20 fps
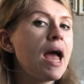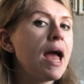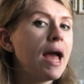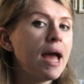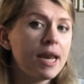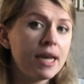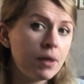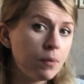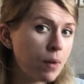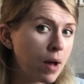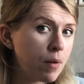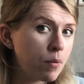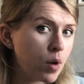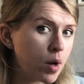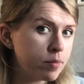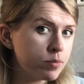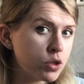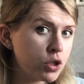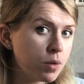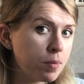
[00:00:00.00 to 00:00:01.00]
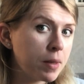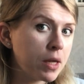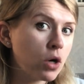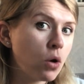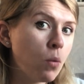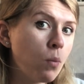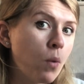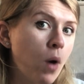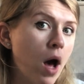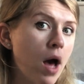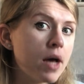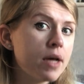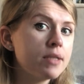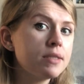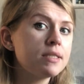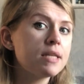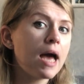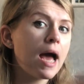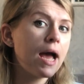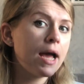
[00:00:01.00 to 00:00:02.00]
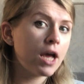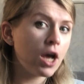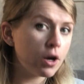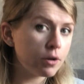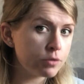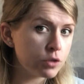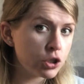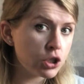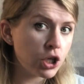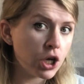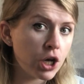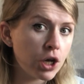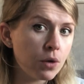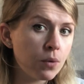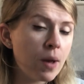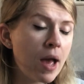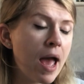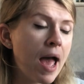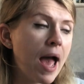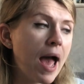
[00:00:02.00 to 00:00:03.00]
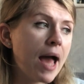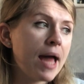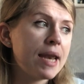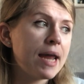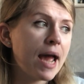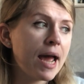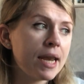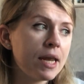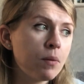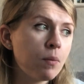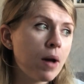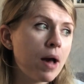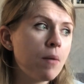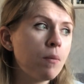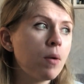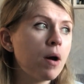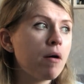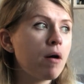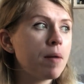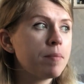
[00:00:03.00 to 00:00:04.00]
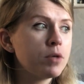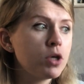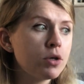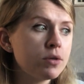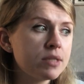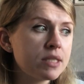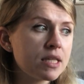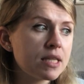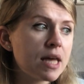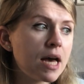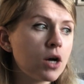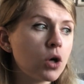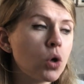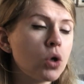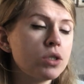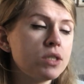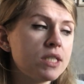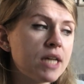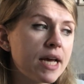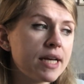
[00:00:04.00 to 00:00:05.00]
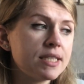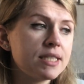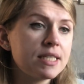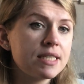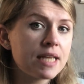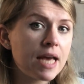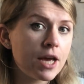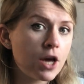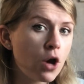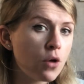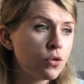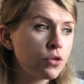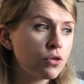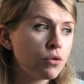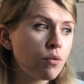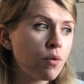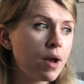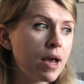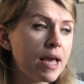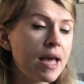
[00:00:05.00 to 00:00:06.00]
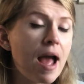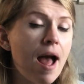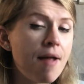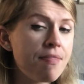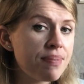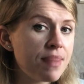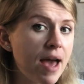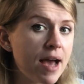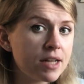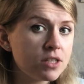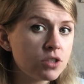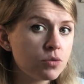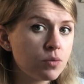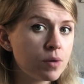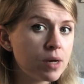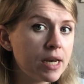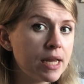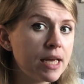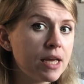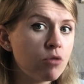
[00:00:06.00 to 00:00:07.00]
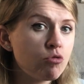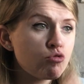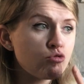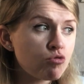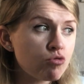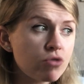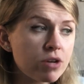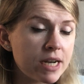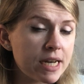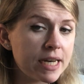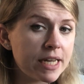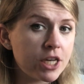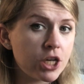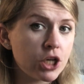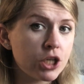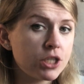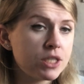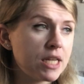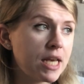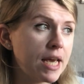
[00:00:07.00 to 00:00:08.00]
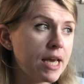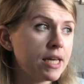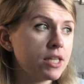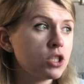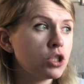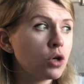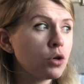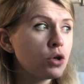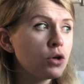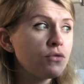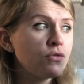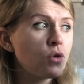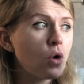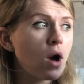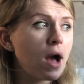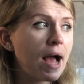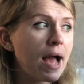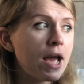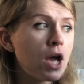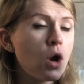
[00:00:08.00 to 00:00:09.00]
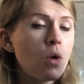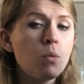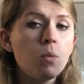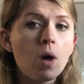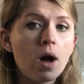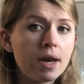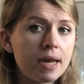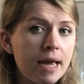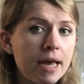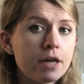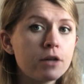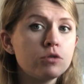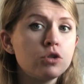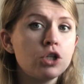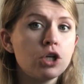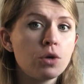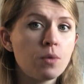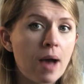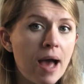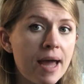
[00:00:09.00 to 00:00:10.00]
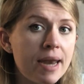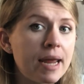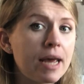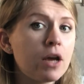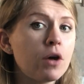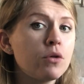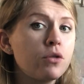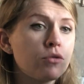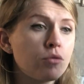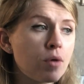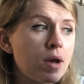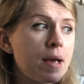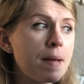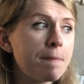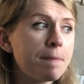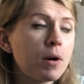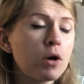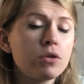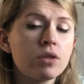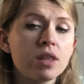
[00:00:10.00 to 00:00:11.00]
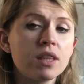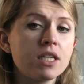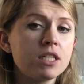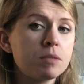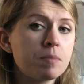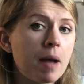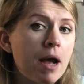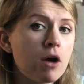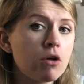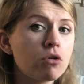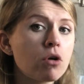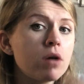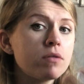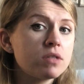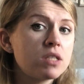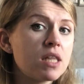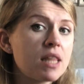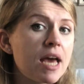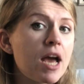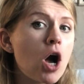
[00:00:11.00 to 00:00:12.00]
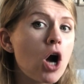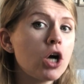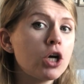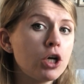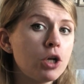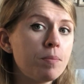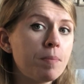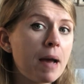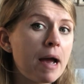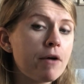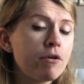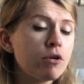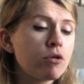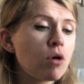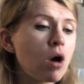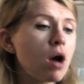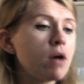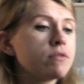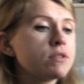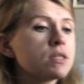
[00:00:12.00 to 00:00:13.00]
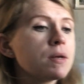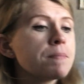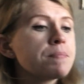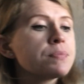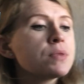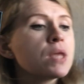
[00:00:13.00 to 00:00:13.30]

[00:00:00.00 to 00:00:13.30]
Anywhere where I'm zooming in on words, AO2, and anywhere where I'm using that context is AO3, and that's really, really good here. So you've got AO1, AO2, and AO3 in both of these paragraphs, so they are good paragraphs.